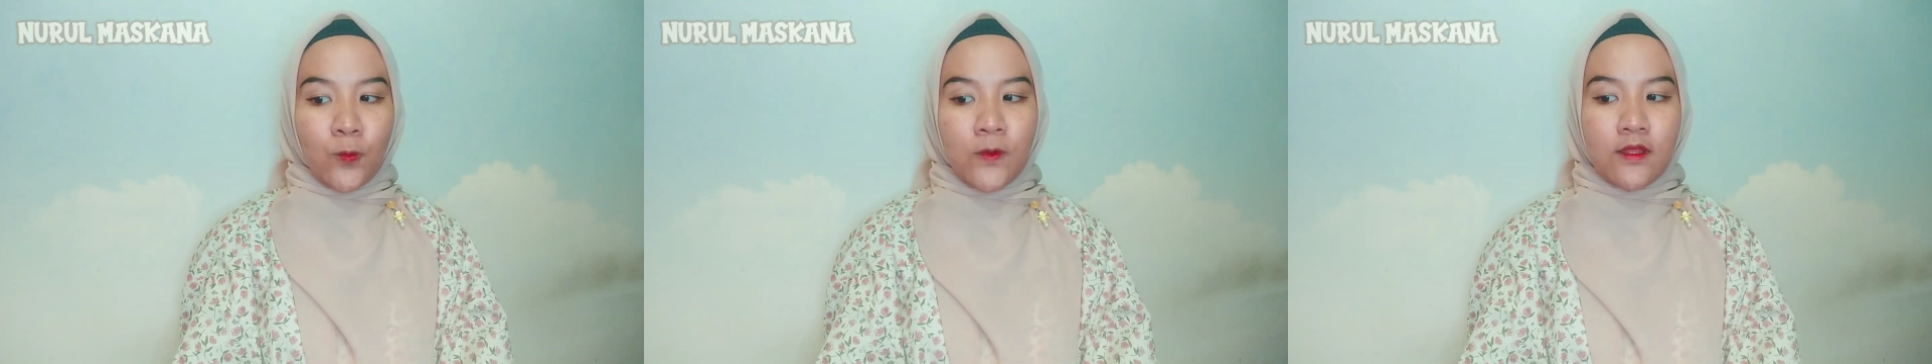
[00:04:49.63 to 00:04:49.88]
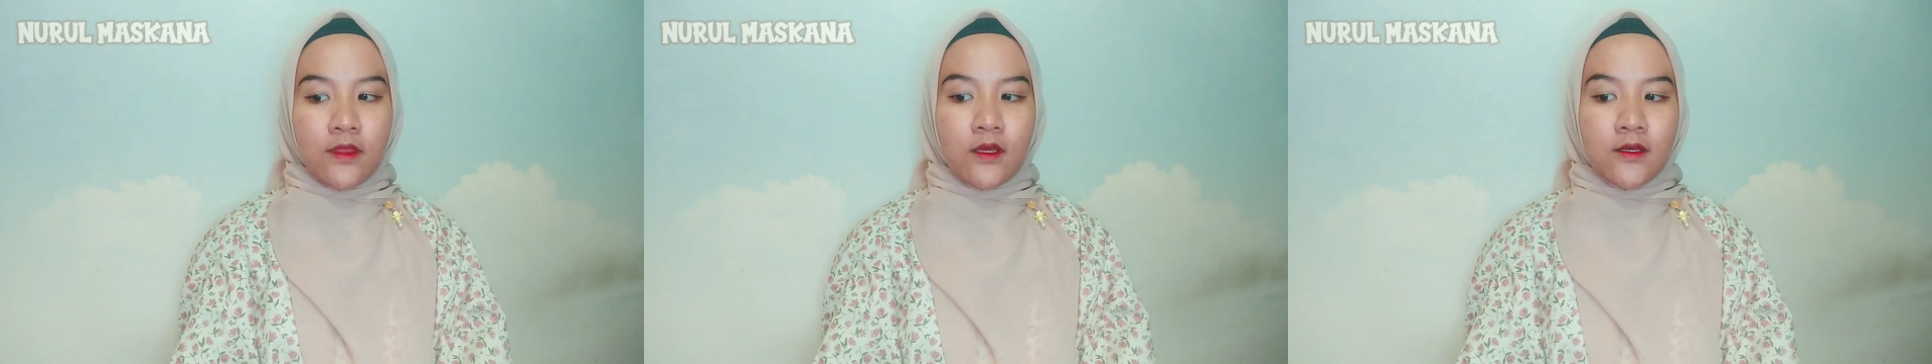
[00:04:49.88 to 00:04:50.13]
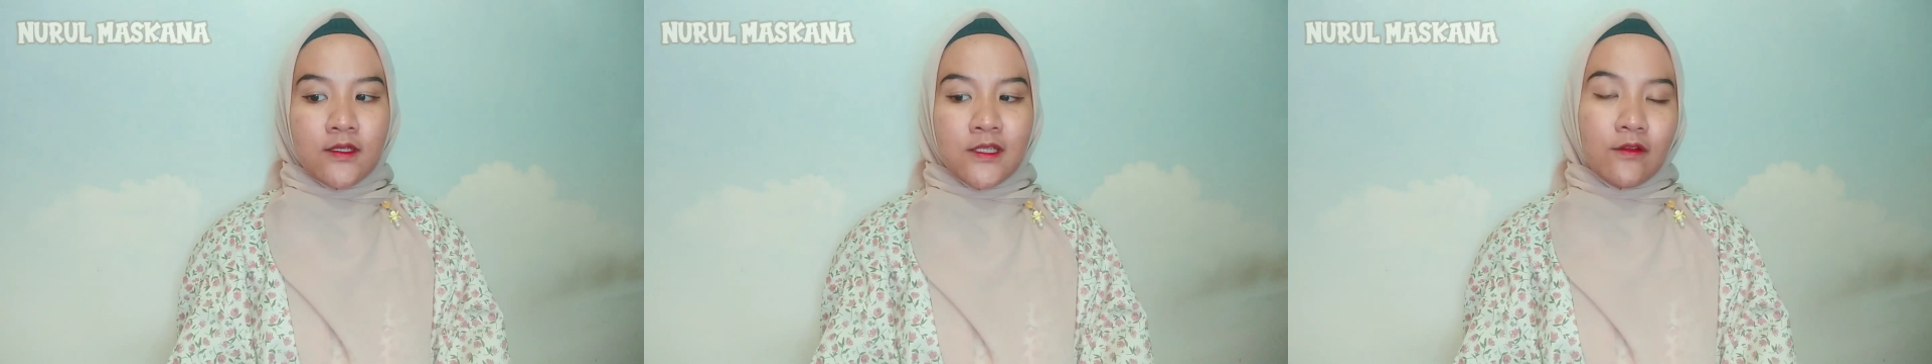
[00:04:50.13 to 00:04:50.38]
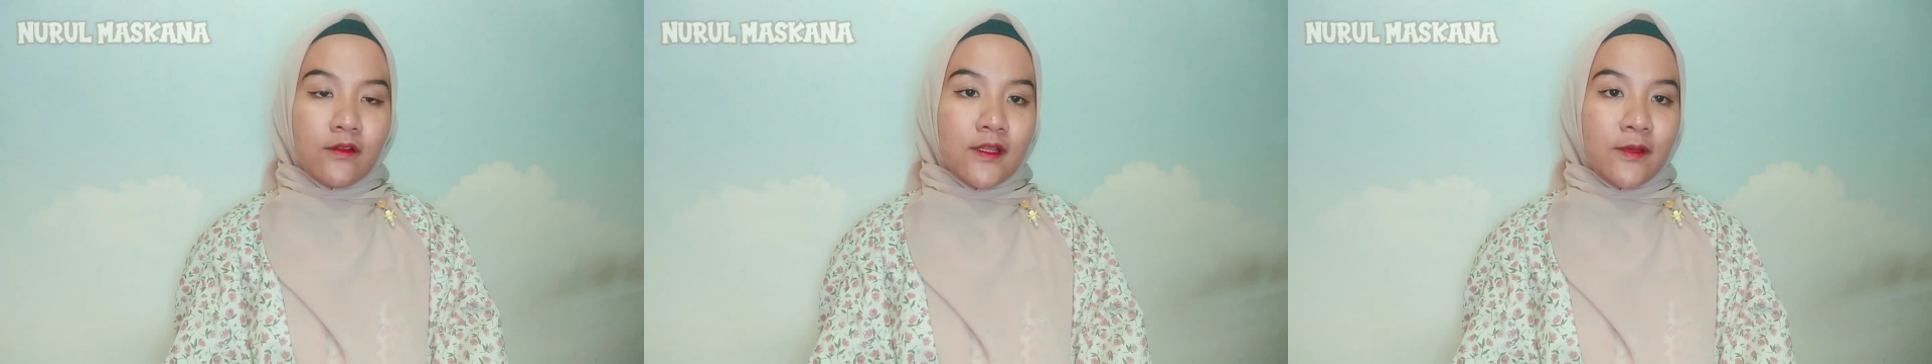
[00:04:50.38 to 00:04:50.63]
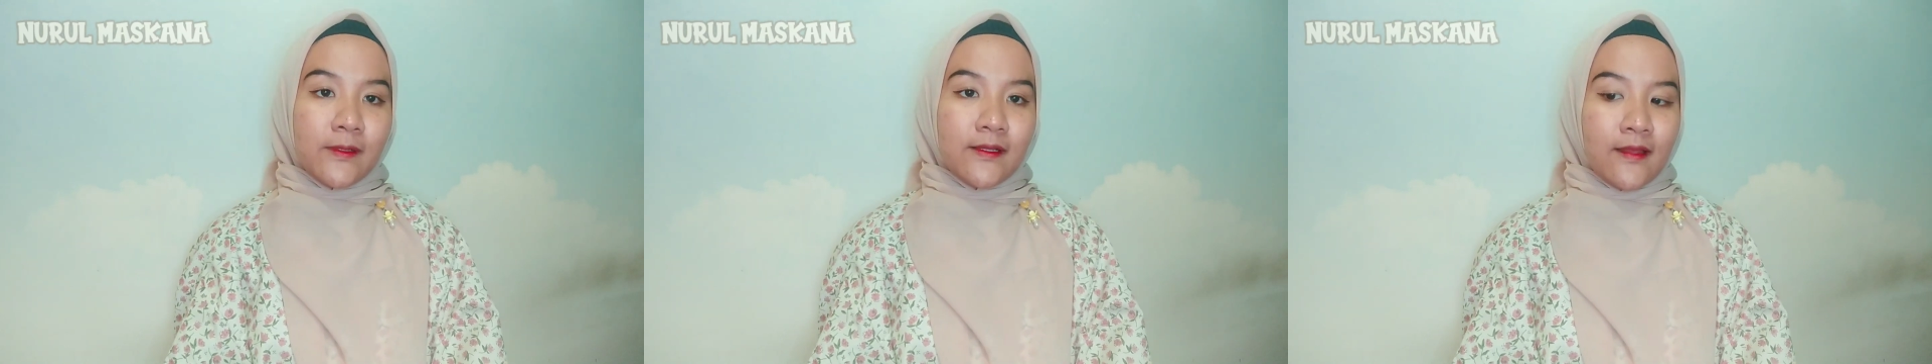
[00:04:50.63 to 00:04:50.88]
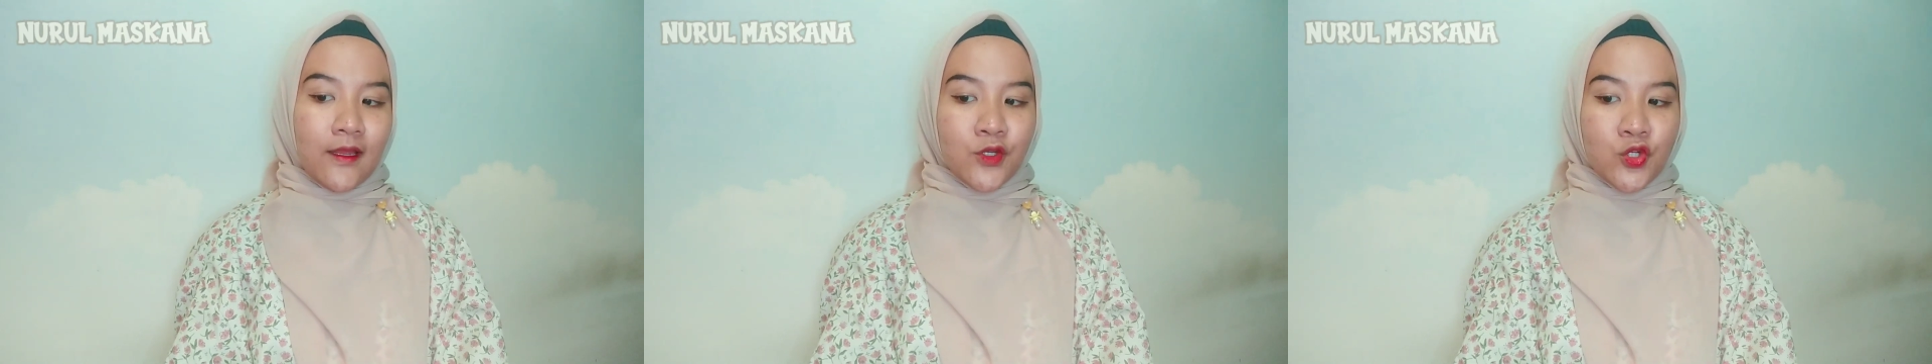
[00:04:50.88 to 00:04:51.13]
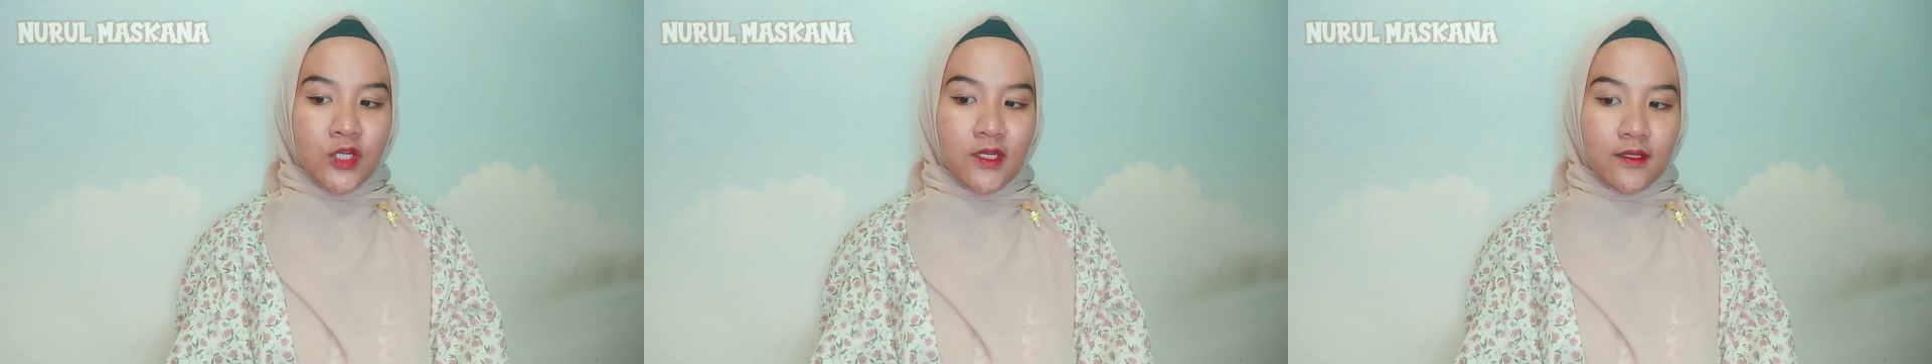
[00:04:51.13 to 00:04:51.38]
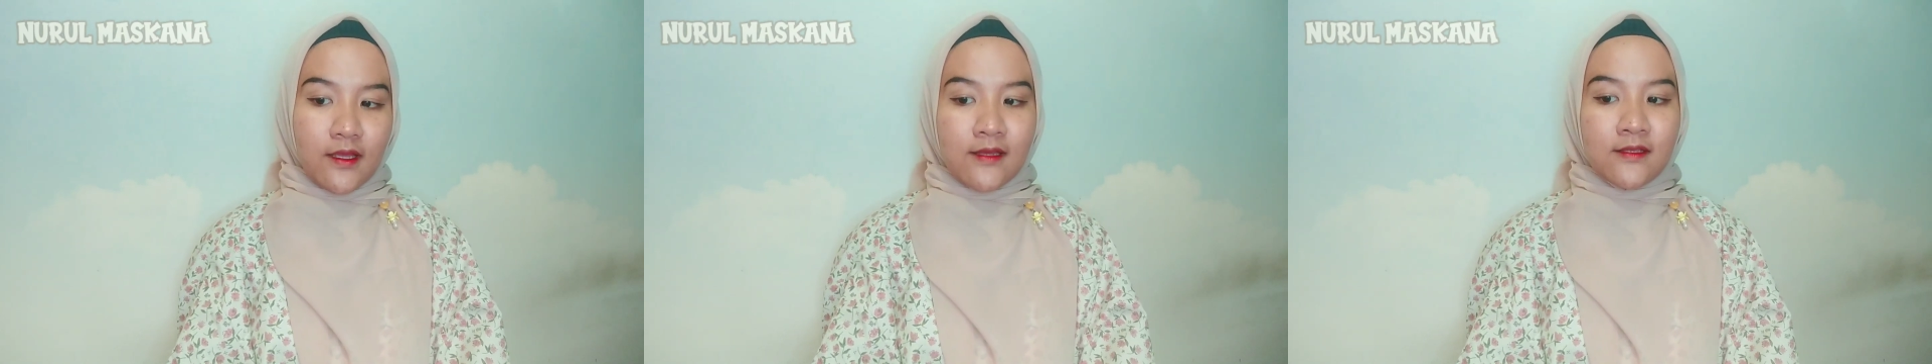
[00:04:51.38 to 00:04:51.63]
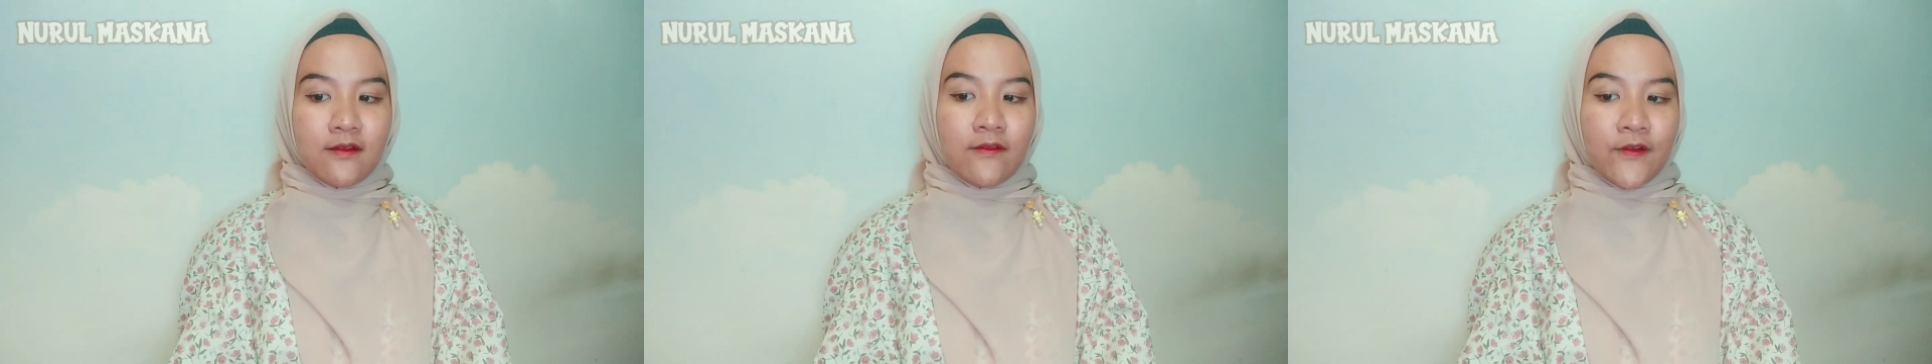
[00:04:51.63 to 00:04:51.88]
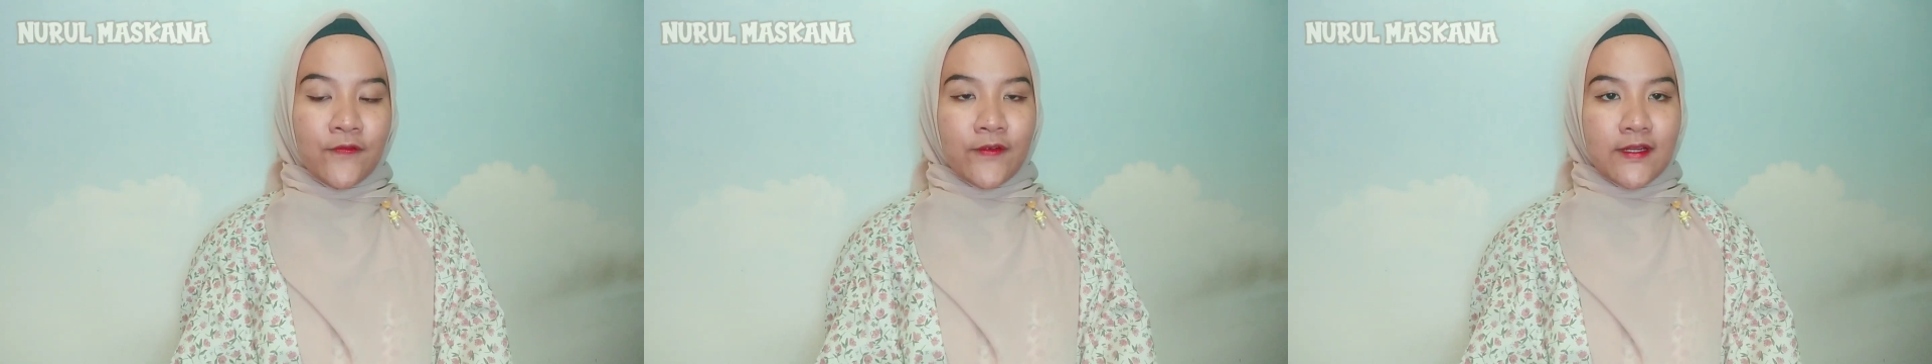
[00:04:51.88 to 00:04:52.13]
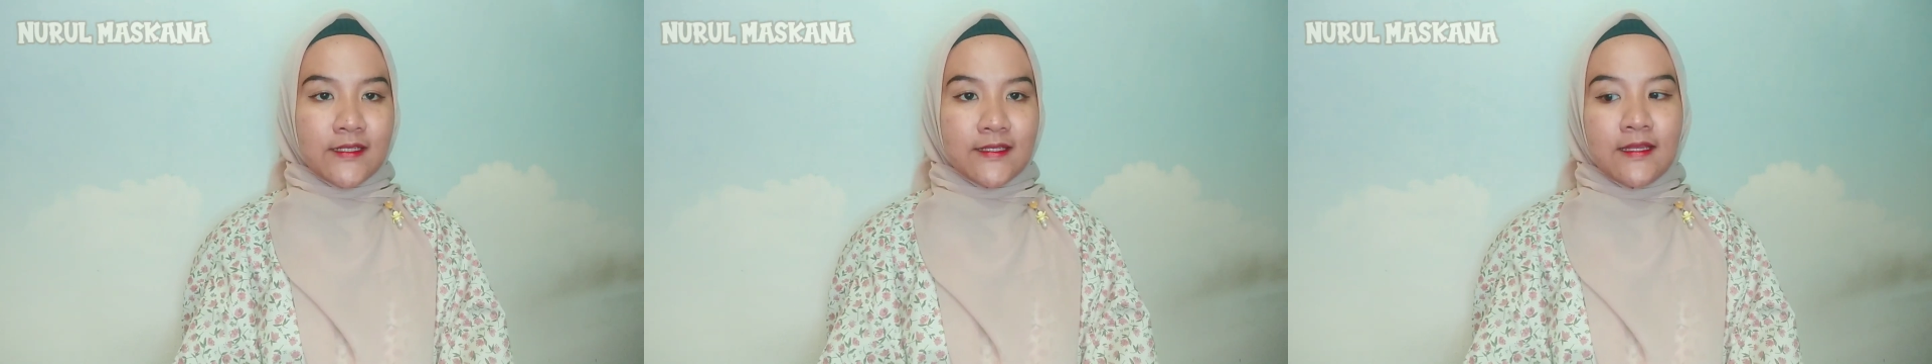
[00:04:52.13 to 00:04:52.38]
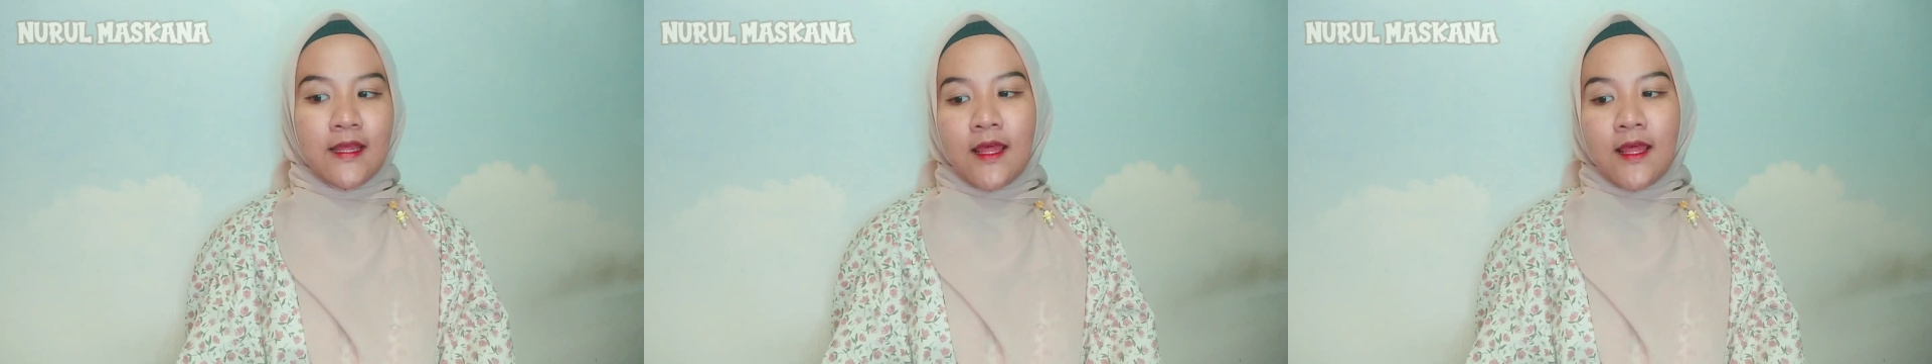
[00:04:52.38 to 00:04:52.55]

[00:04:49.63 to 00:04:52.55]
with a downloadable test sheet as a reference.